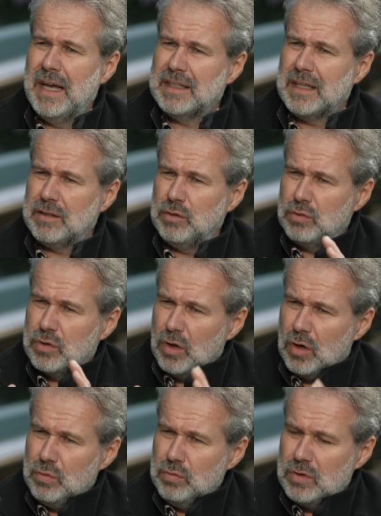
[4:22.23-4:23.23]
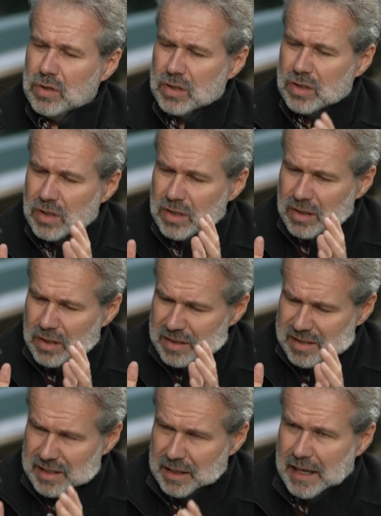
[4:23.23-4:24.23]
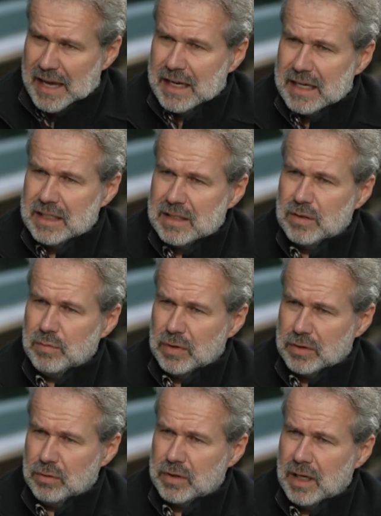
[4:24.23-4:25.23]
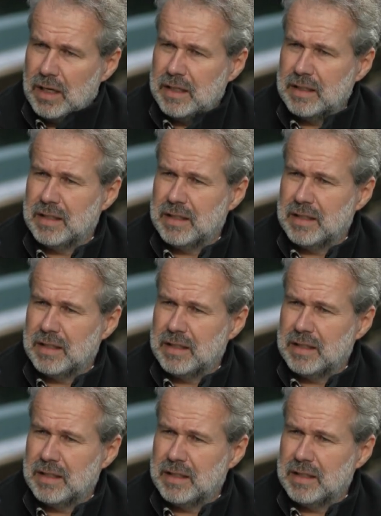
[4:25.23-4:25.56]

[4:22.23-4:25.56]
that you don't select what you're telling